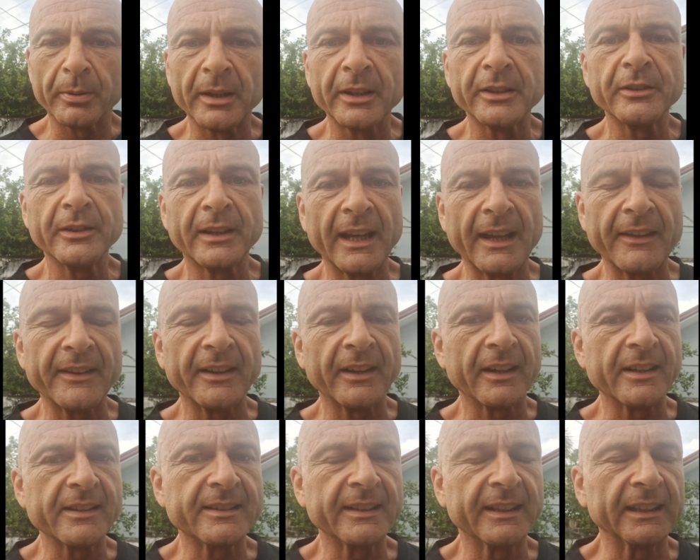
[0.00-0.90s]
You get the
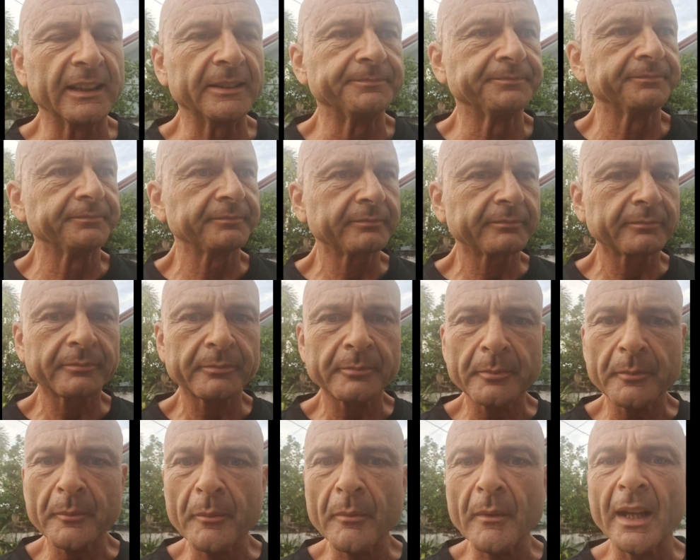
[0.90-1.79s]
idea.
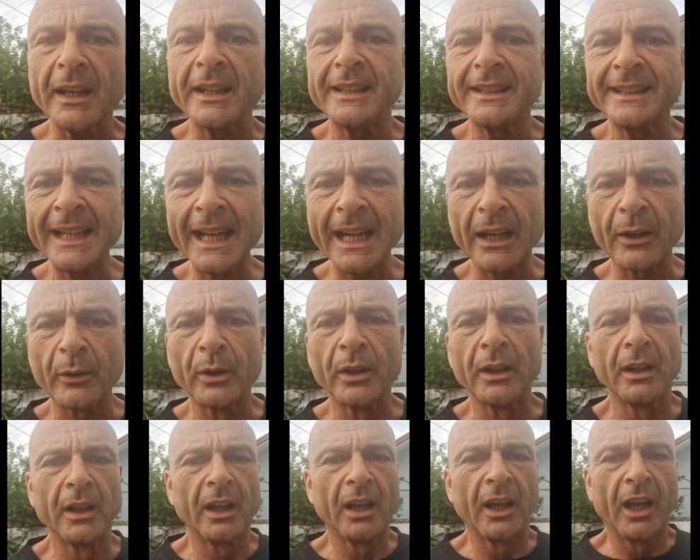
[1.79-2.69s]
Now,
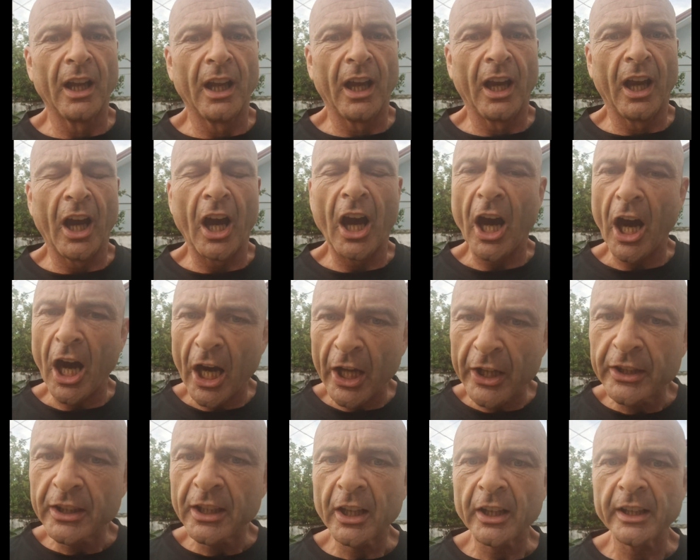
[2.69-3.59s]

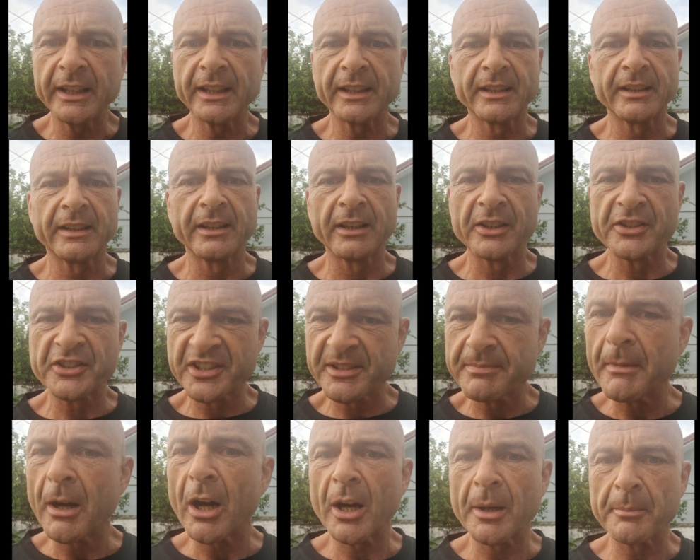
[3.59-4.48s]
unlike
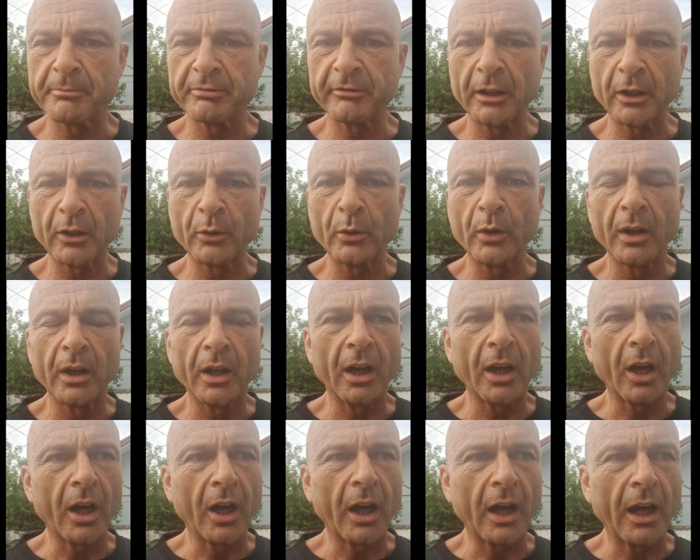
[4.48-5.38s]
Smart Bro
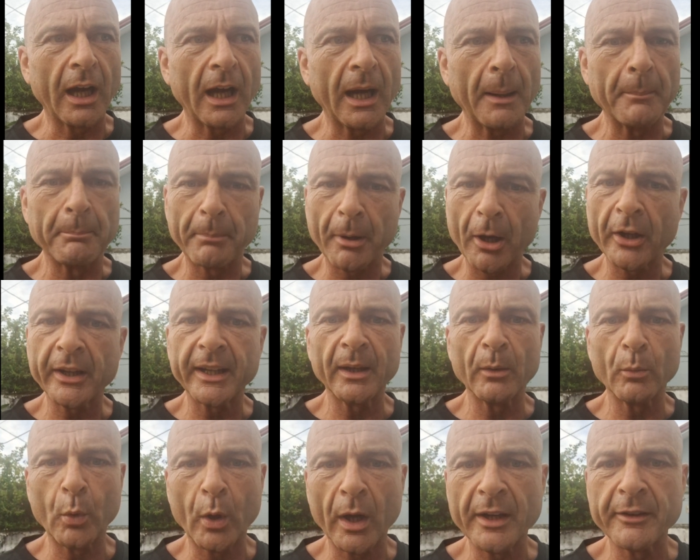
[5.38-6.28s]
and Pocket
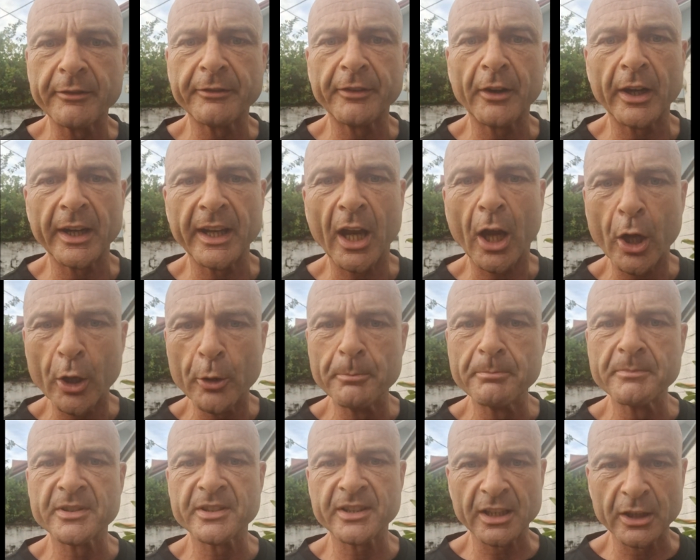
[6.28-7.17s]
Wi-Fi
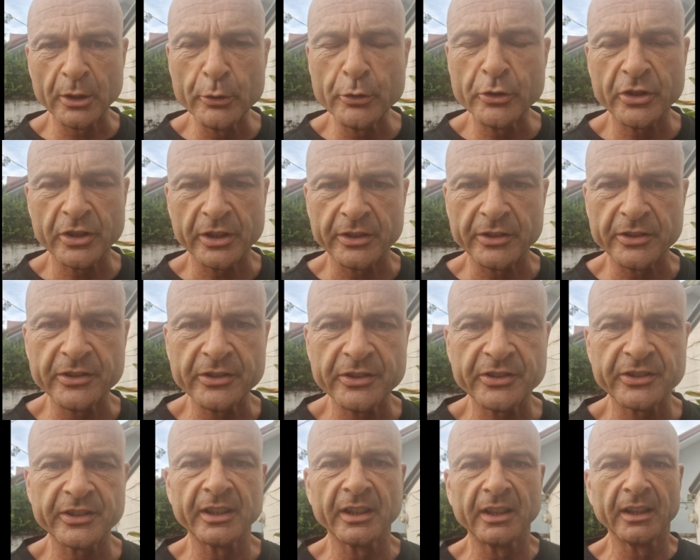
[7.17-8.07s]
home
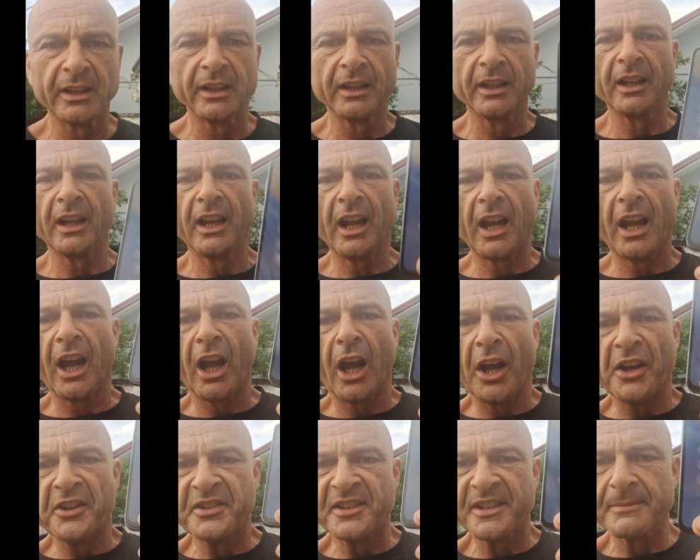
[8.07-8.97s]
solutions,
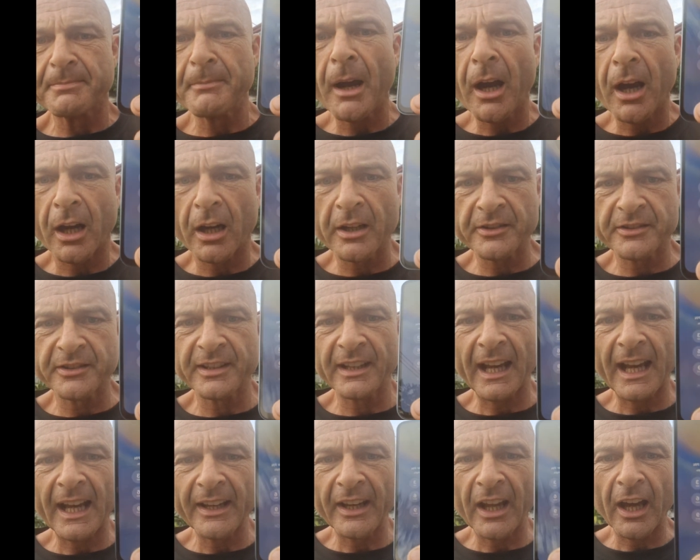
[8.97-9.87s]
Smart
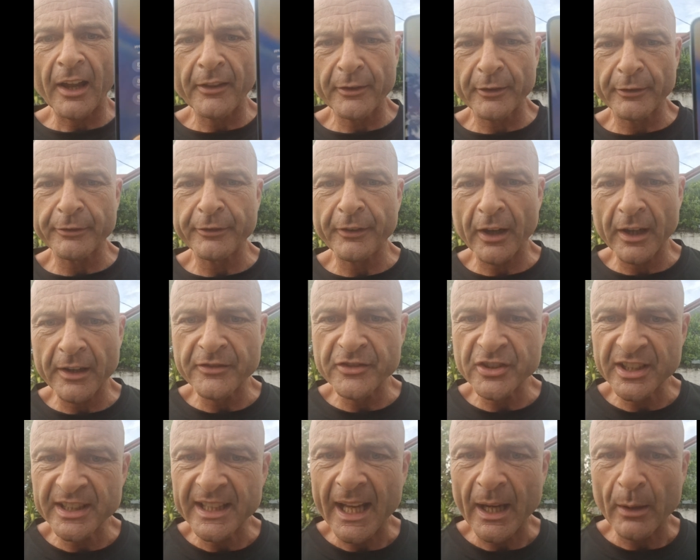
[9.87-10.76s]
and other
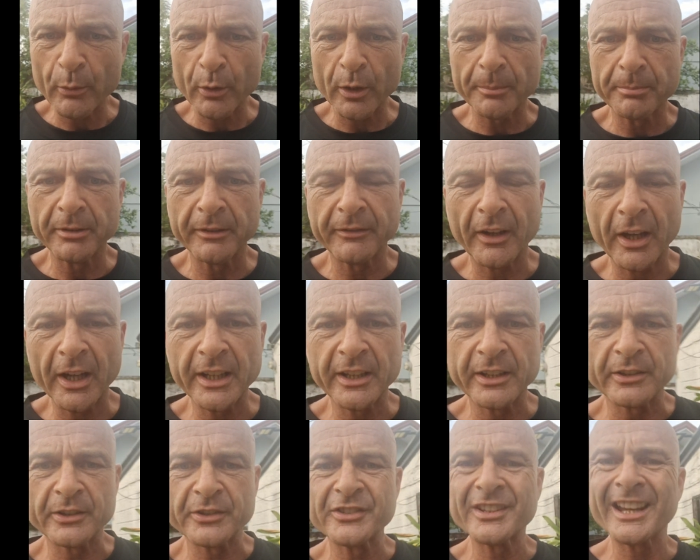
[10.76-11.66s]
5G network
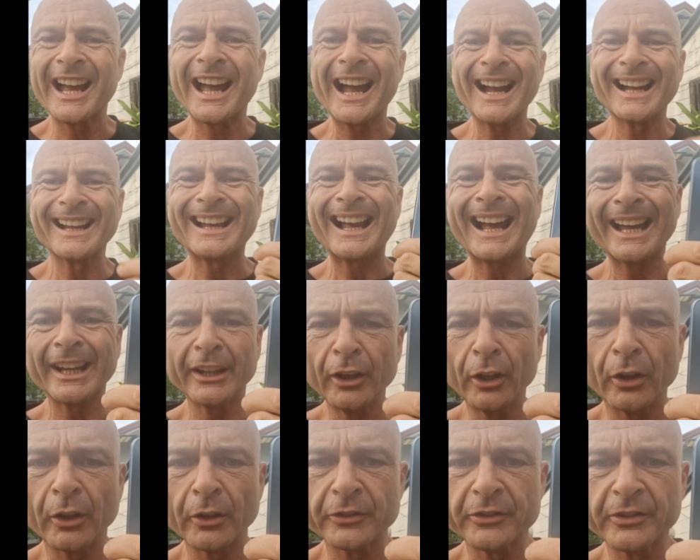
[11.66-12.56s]
providers
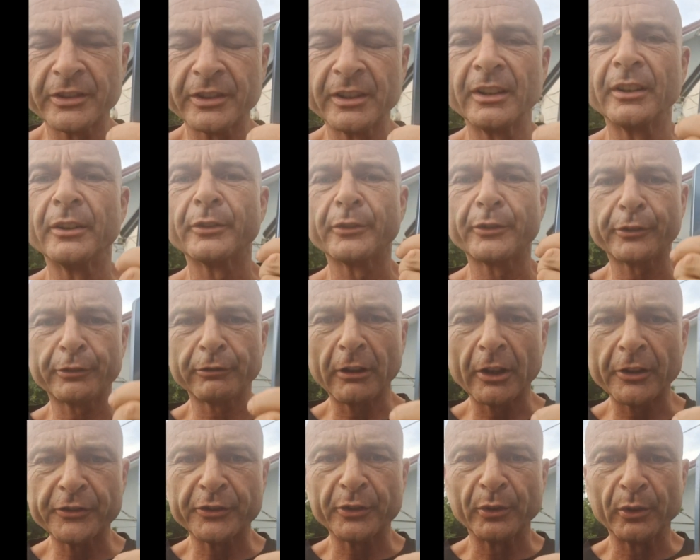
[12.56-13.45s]
cannot
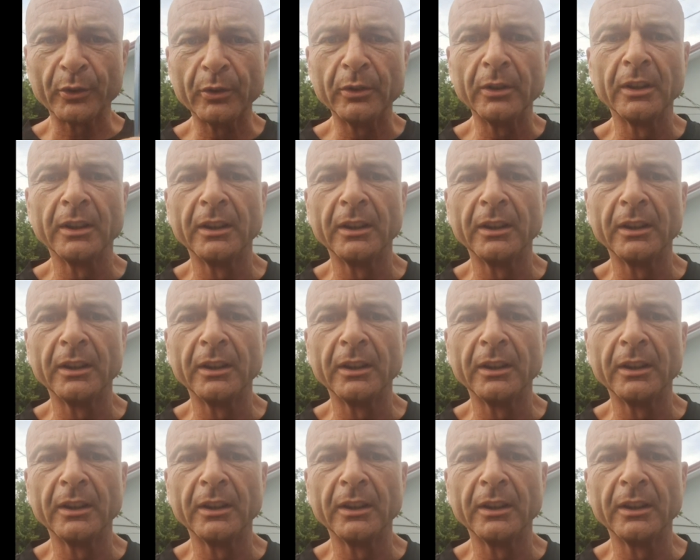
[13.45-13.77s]
throttle